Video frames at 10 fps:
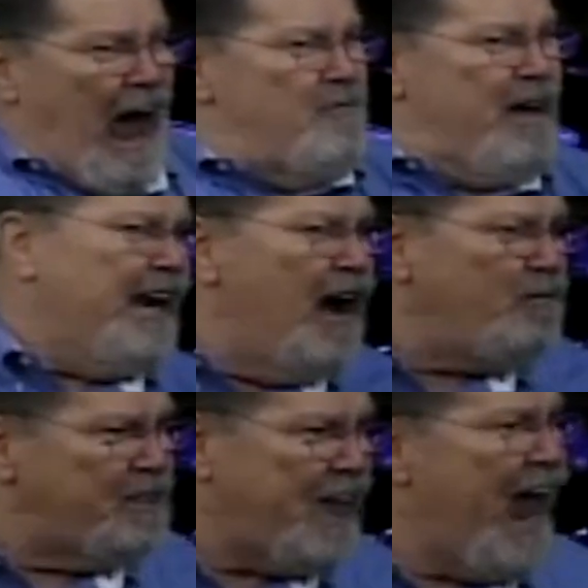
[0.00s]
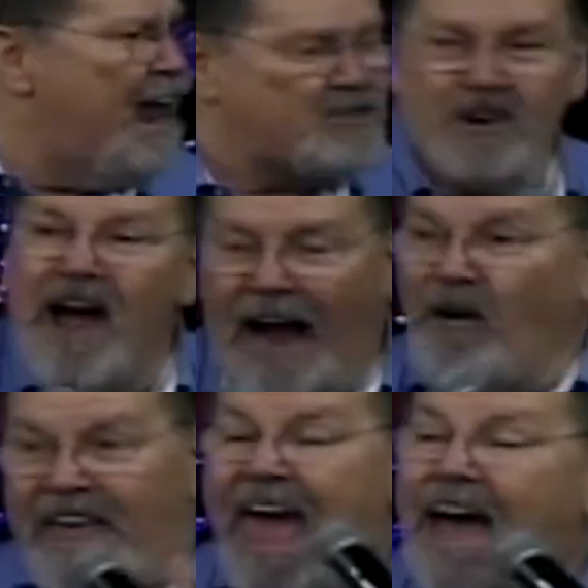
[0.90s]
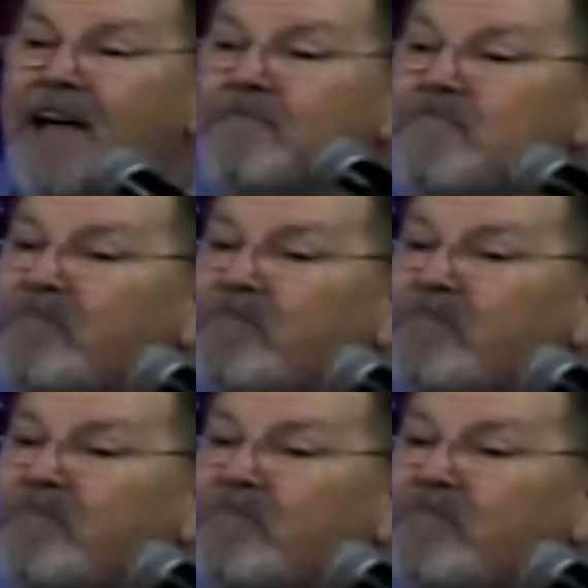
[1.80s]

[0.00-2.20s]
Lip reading: I'm eat up with cancer. I go, yeah.